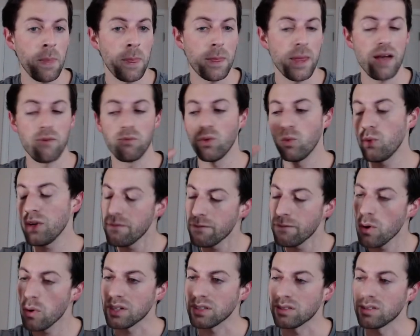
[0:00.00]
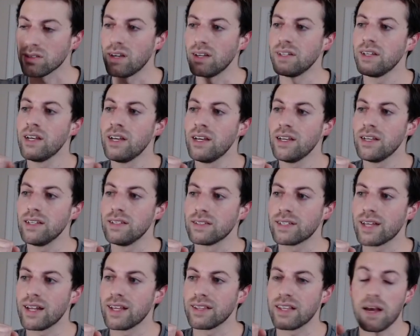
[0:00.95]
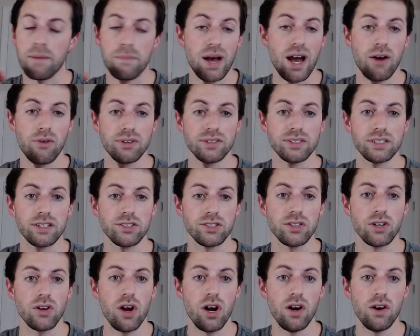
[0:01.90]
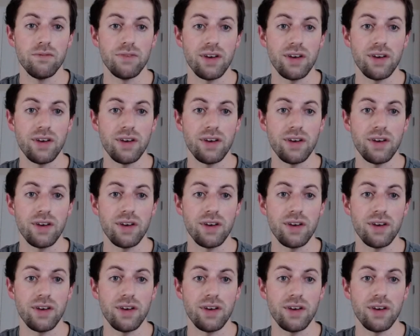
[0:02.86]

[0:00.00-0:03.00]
And what we focus on is getting that power signature of